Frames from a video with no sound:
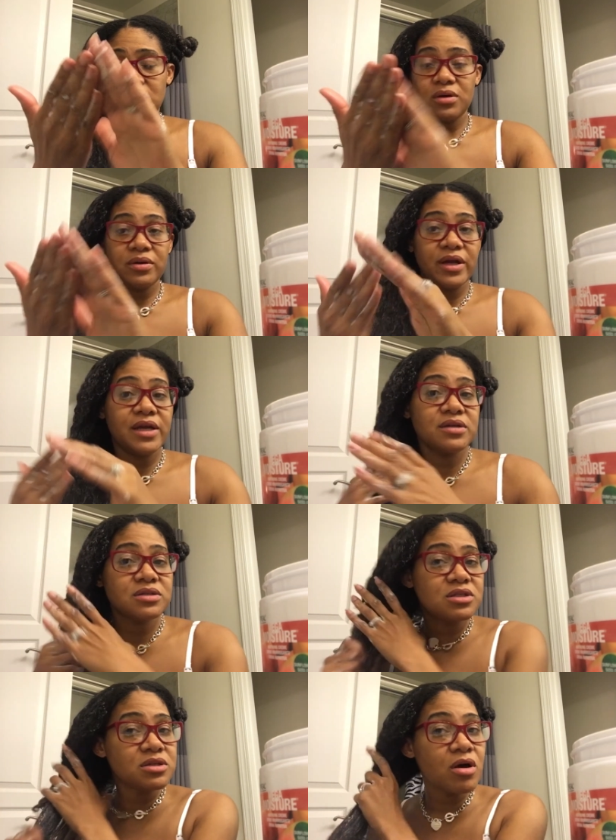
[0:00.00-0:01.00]
All right,
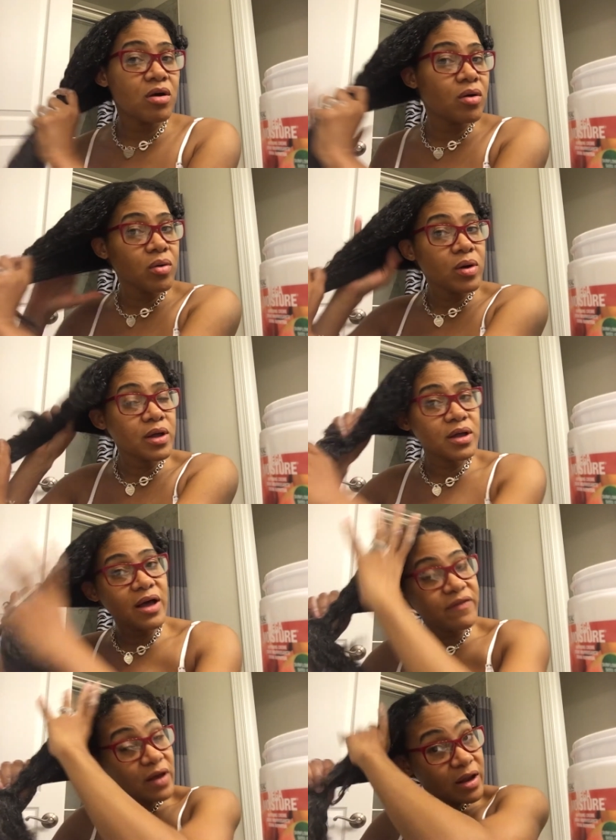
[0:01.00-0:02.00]
so
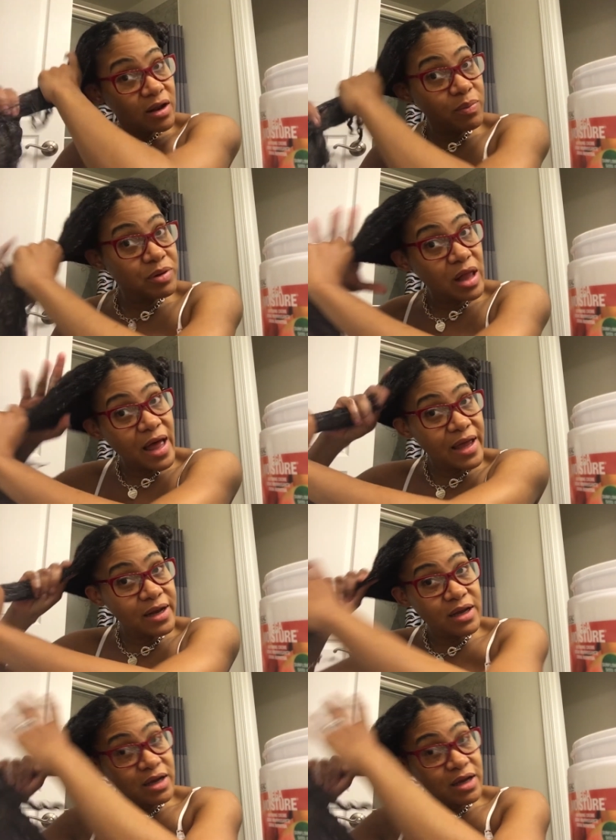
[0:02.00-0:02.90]
I've got it applied.